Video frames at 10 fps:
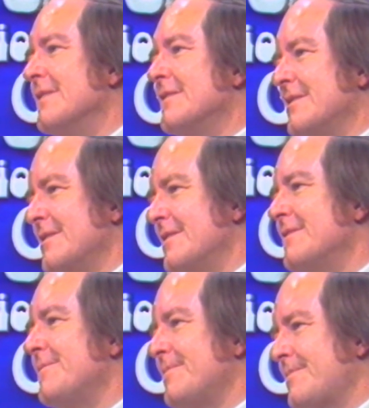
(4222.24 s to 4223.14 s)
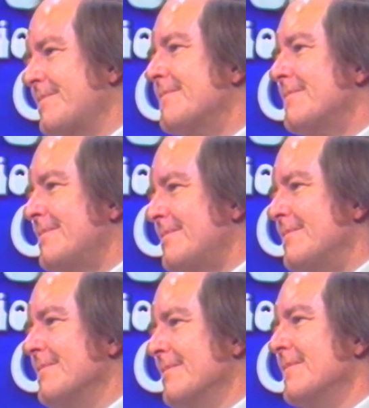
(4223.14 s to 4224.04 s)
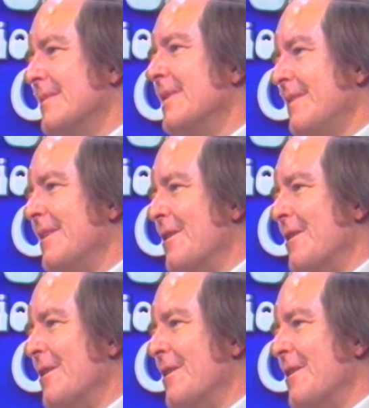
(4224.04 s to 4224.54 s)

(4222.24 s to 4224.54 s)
Yes. Mm. Mm. mm.